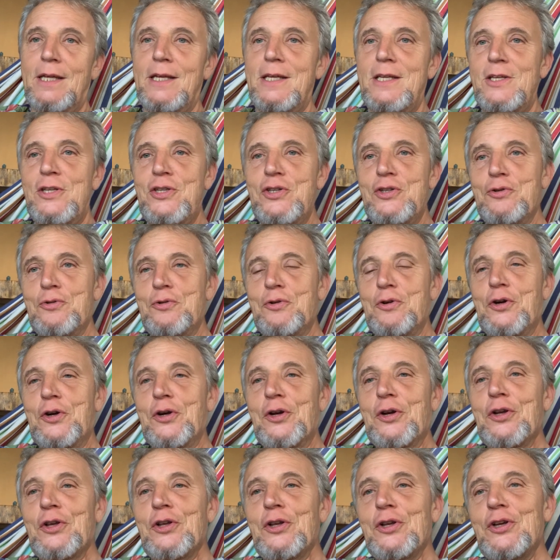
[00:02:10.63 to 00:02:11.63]

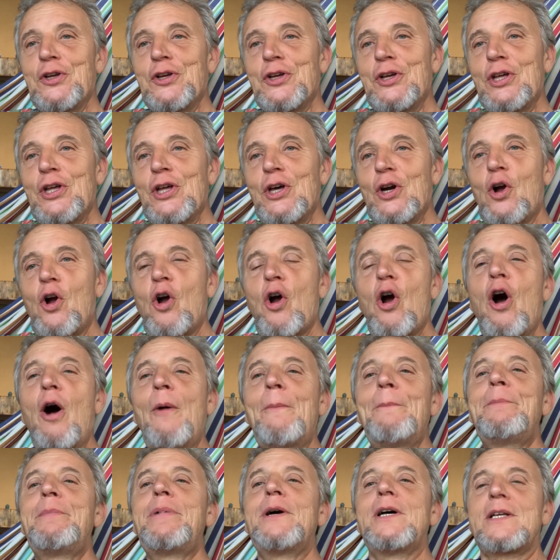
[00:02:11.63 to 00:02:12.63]
your
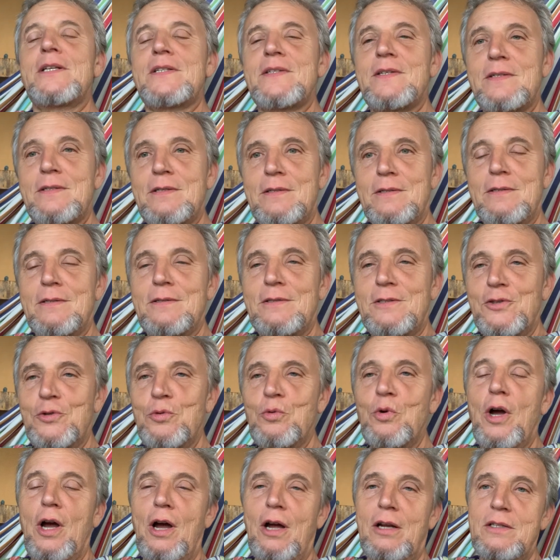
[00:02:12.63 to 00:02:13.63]
compass
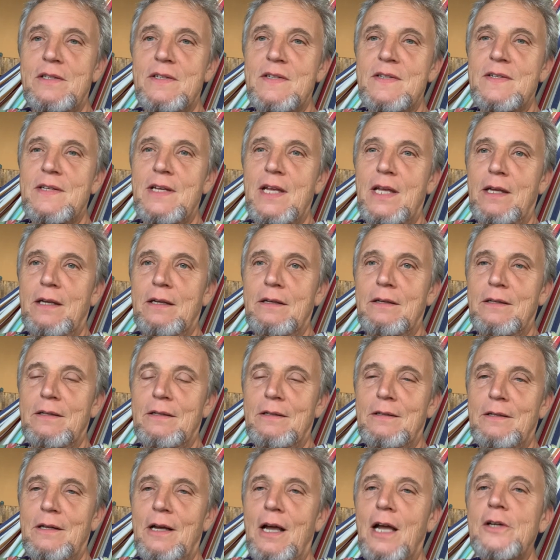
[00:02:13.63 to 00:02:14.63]
to heart sync
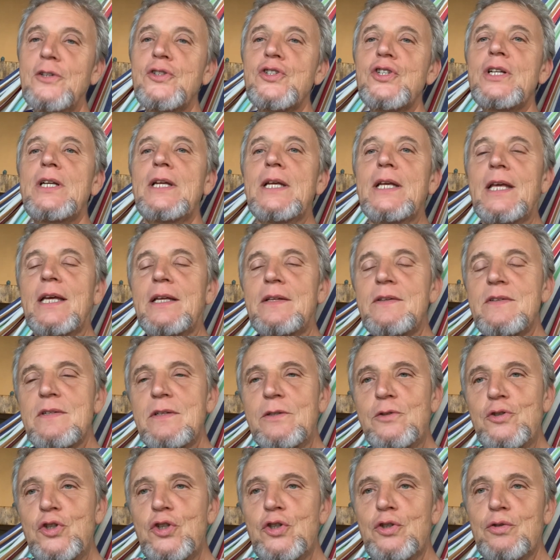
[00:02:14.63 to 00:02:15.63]
actually gets
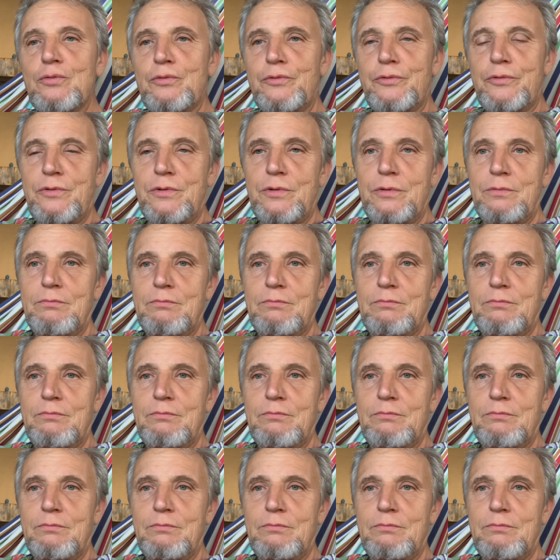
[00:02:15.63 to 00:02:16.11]
attuned.